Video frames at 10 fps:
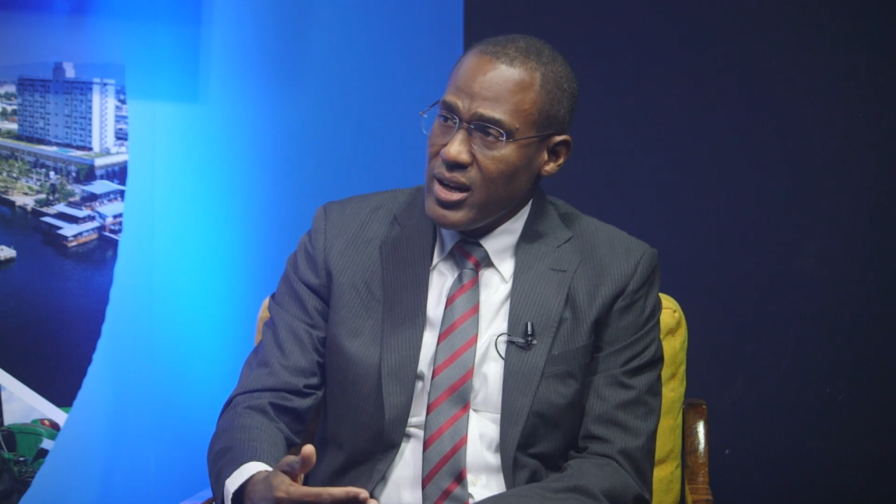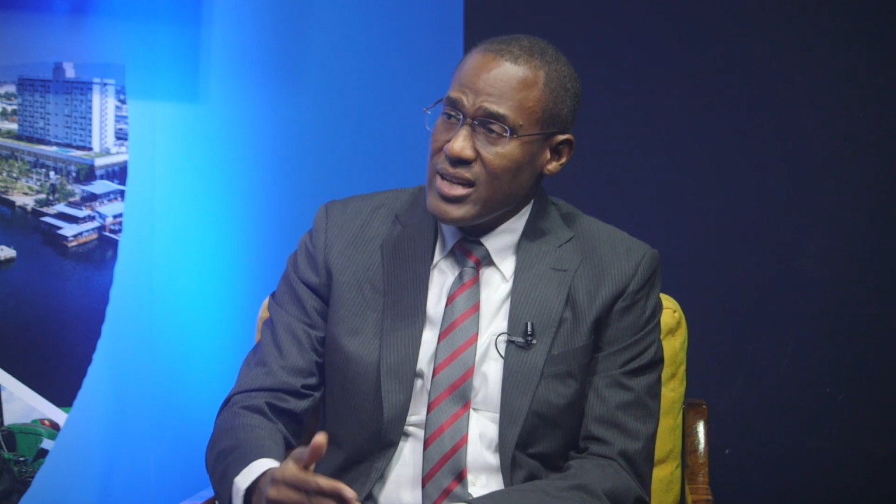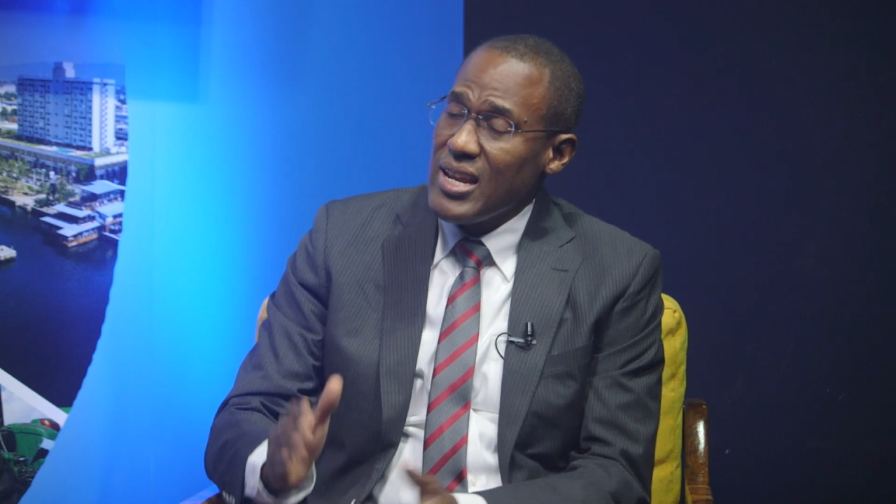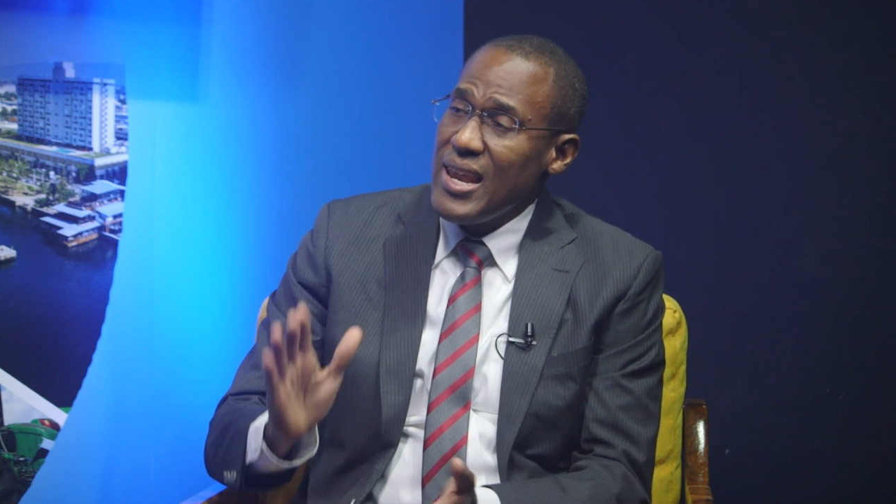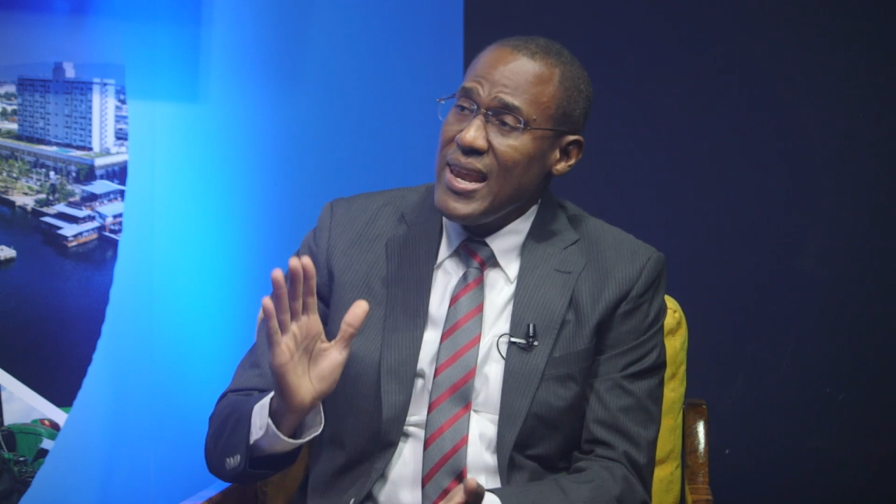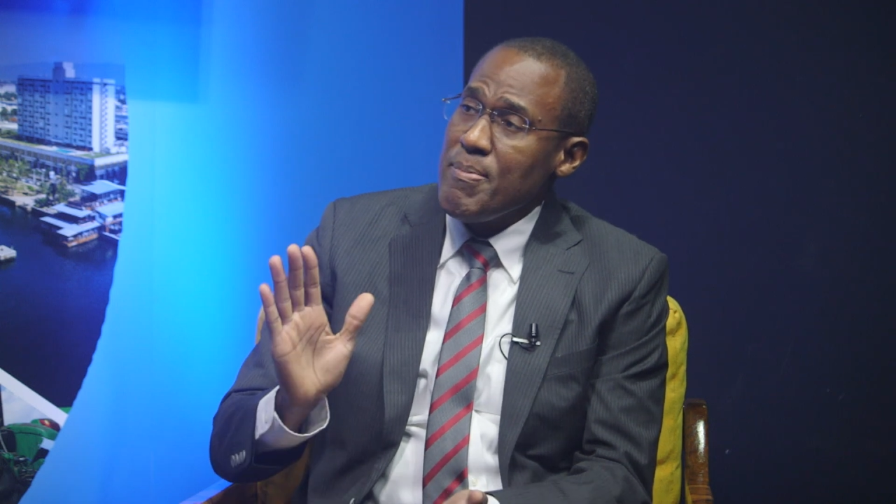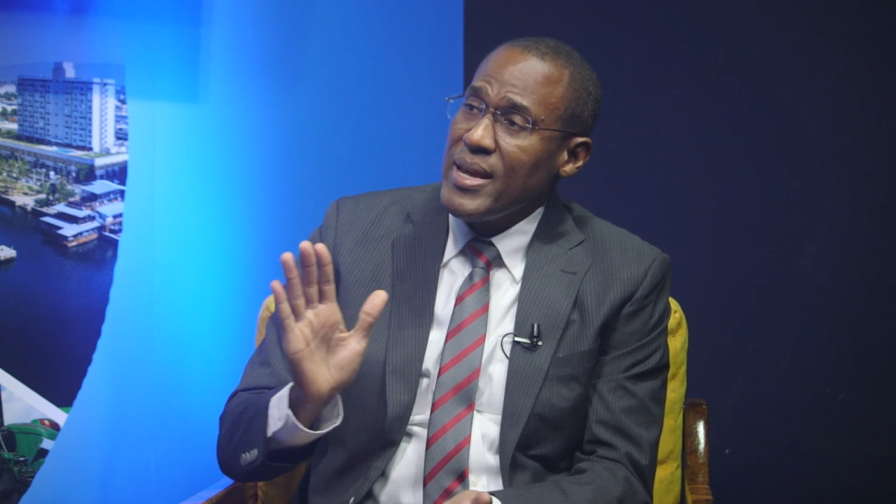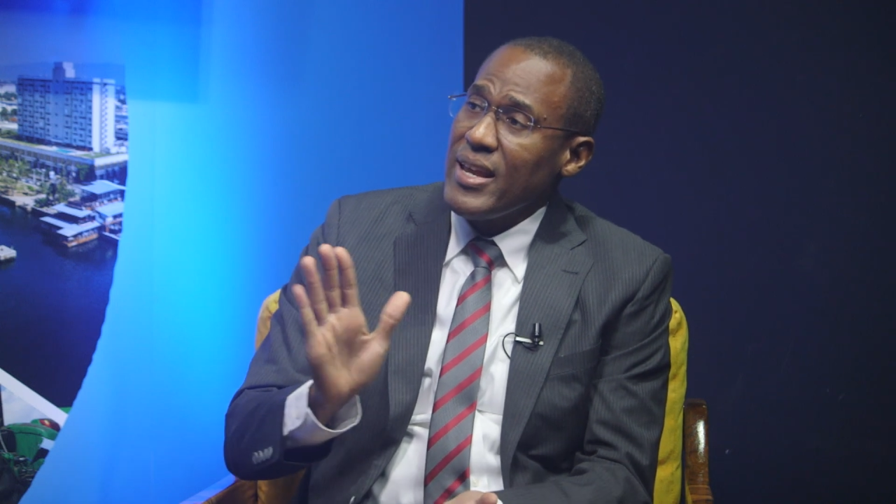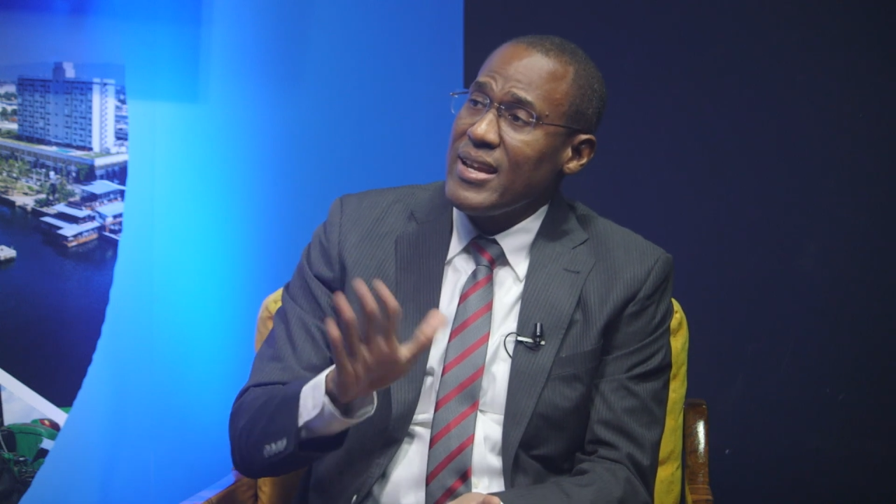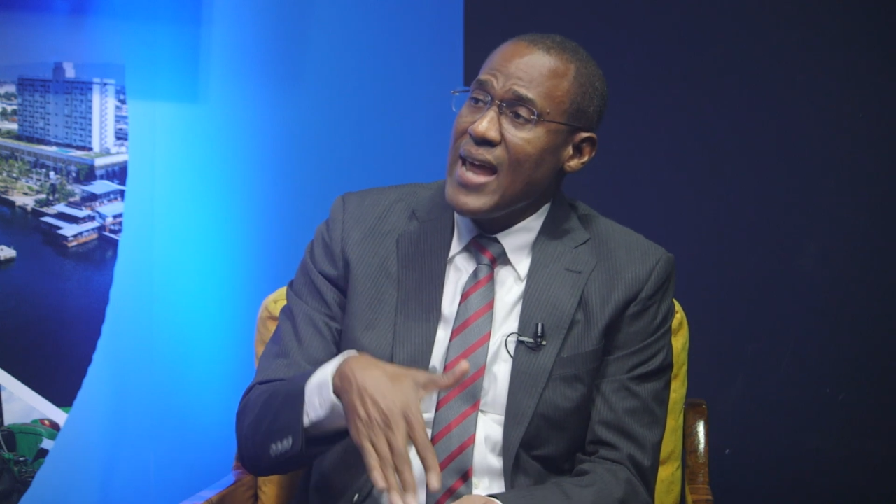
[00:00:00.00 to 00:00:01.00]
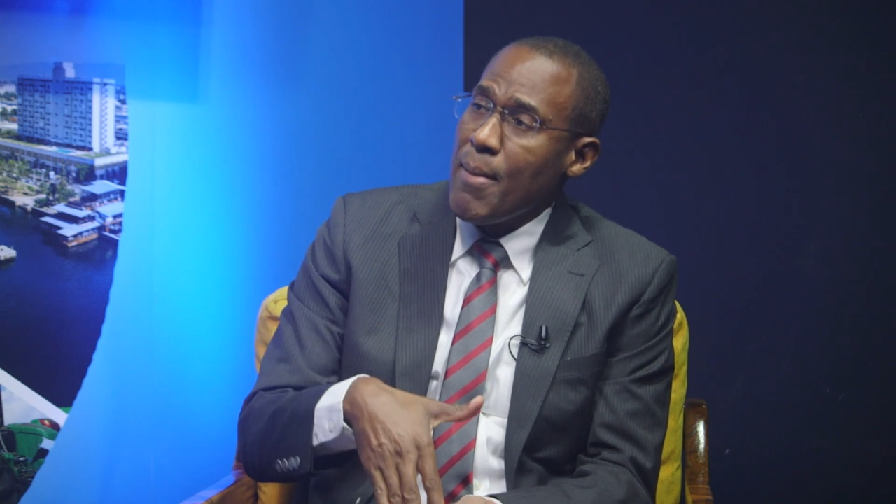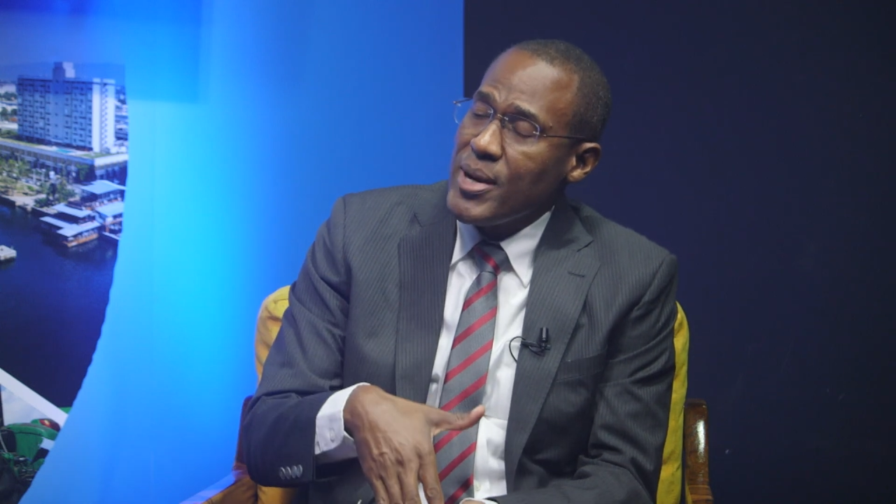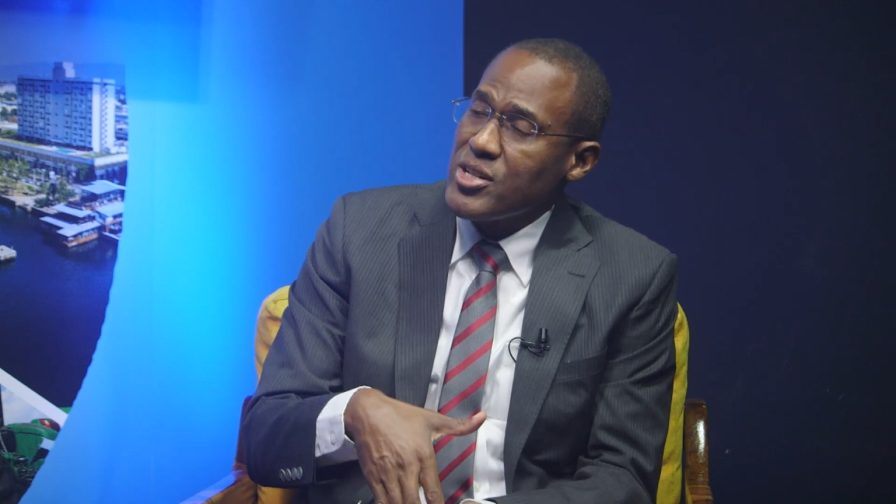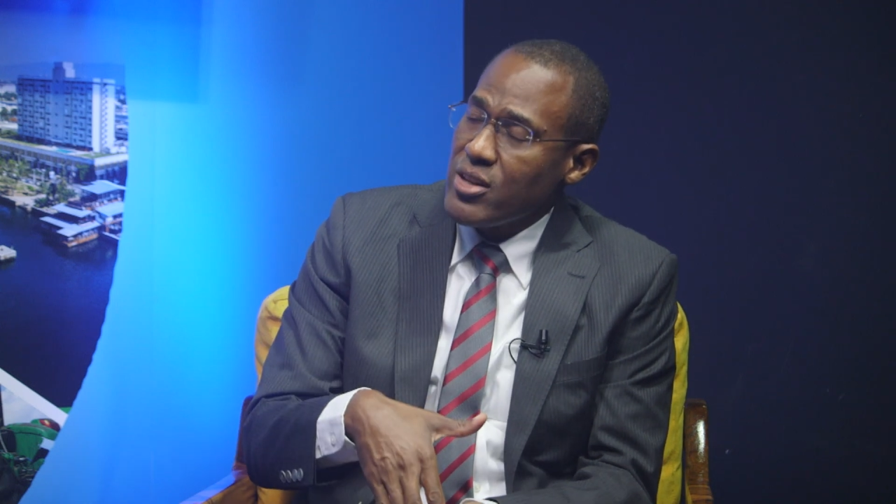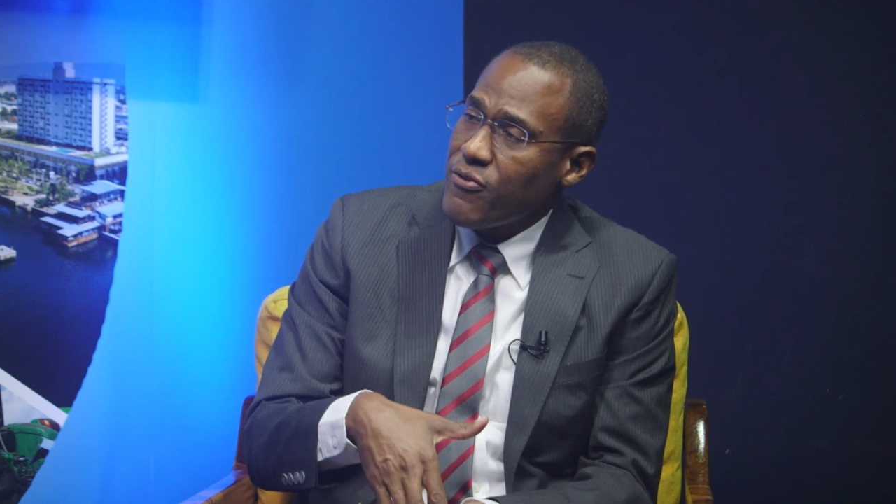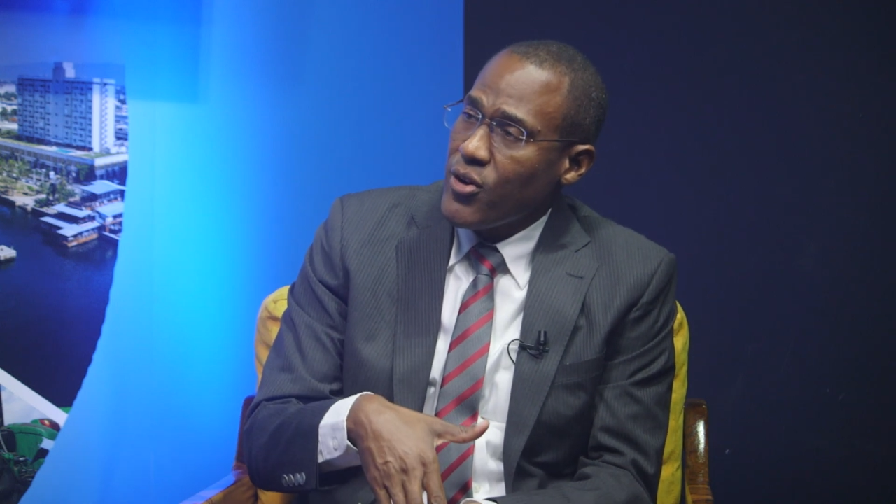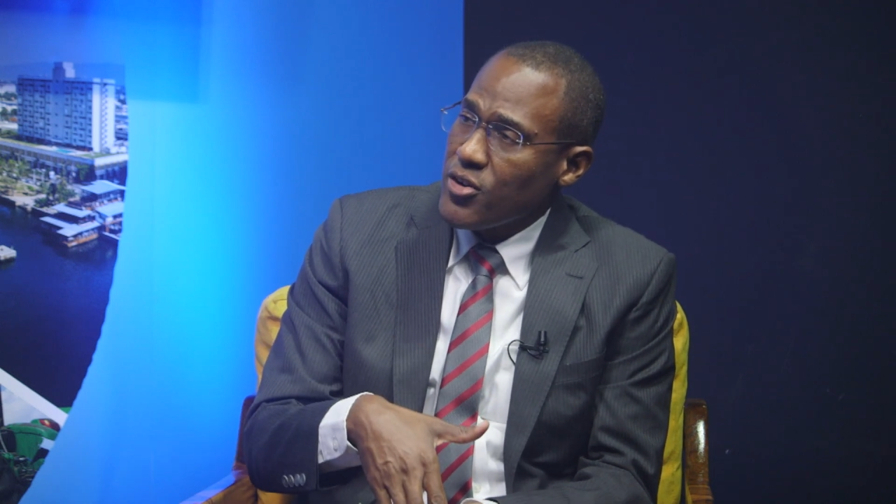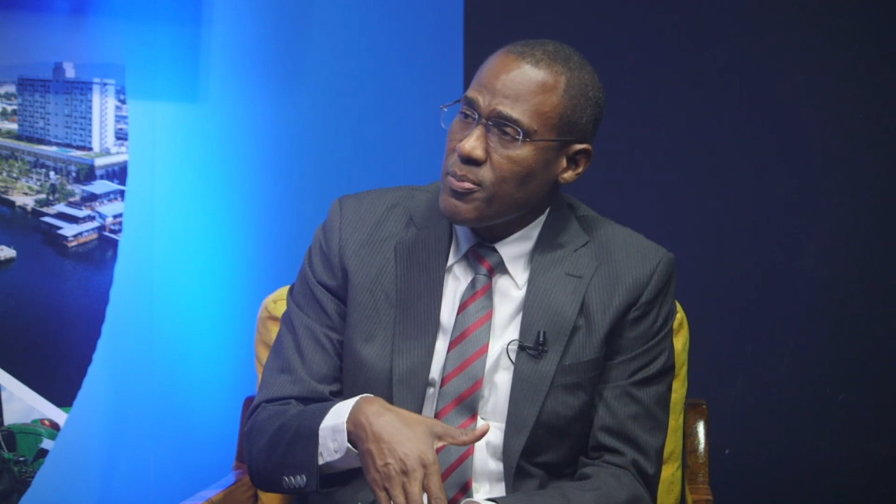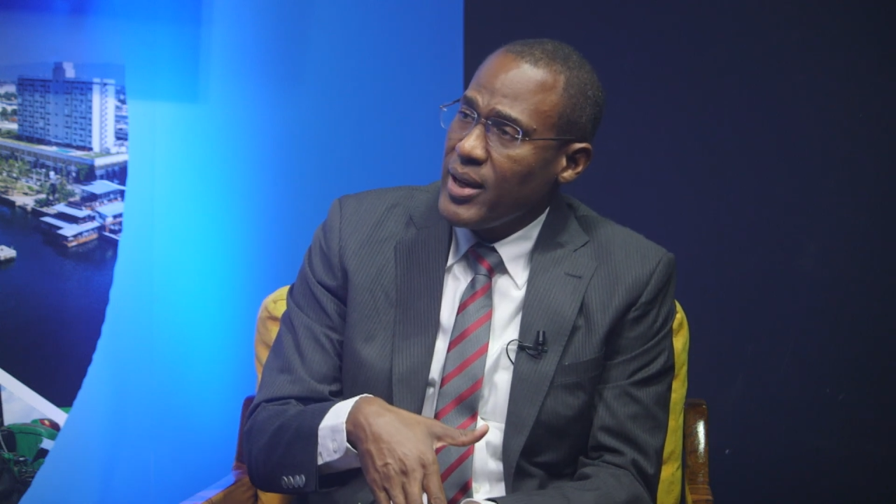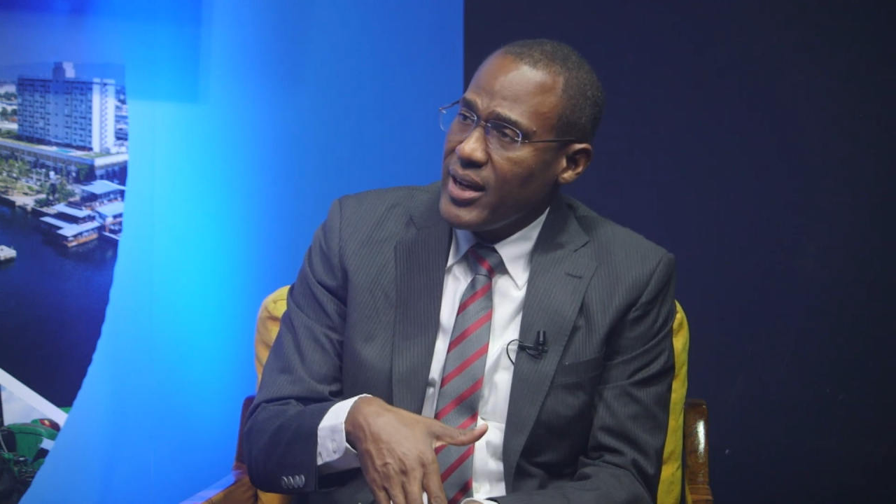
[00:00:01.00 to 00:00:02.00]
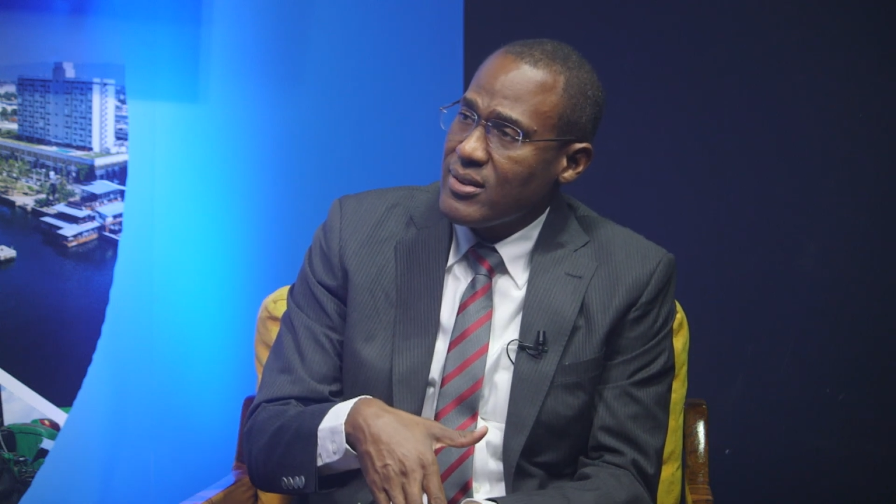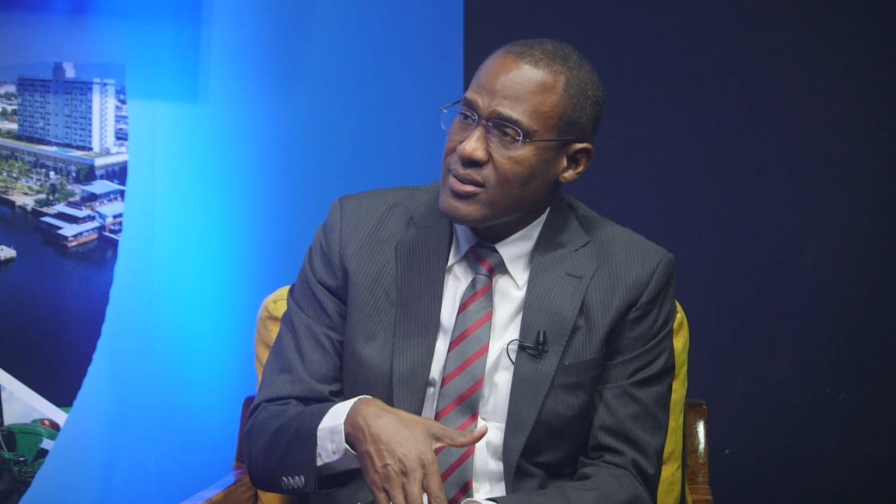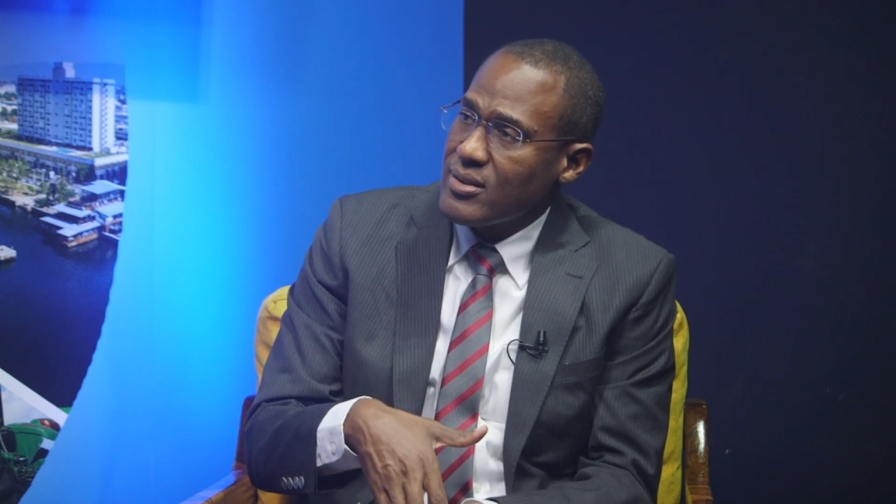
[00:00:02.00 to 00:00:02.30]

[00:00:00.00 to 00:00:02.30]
to limit the damage in the first place.